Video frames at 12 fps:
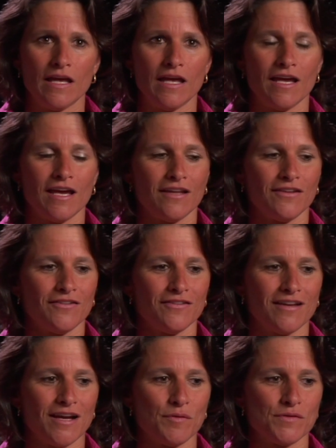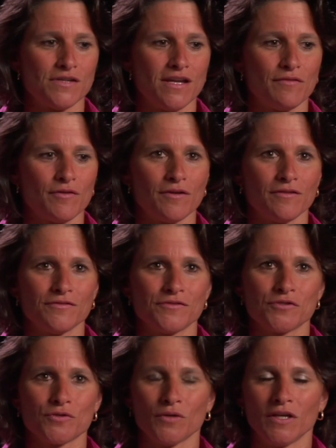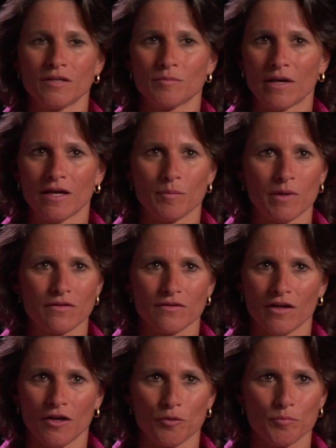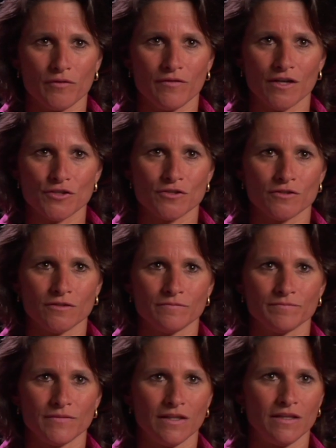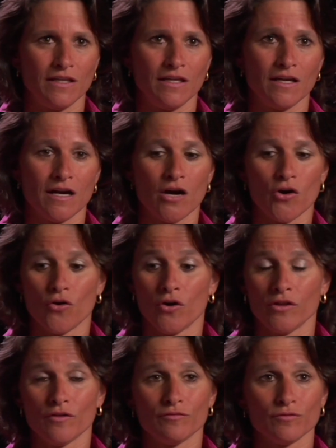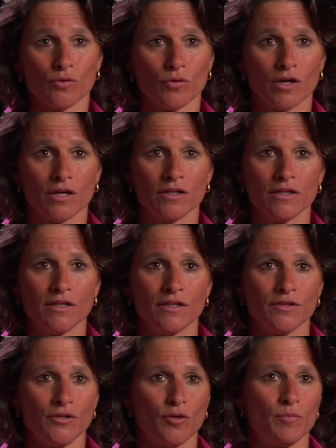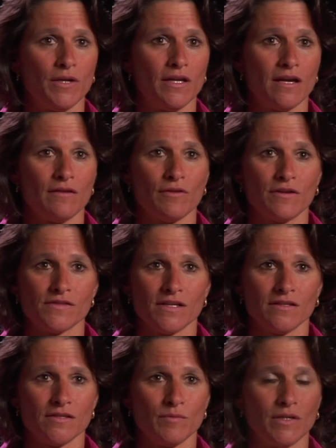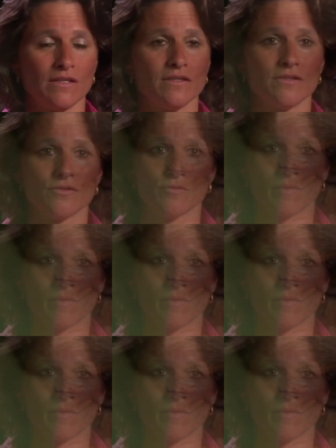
And I was never screened by a mental health professional in the ER or on the floor. Nobody ever said to me, did you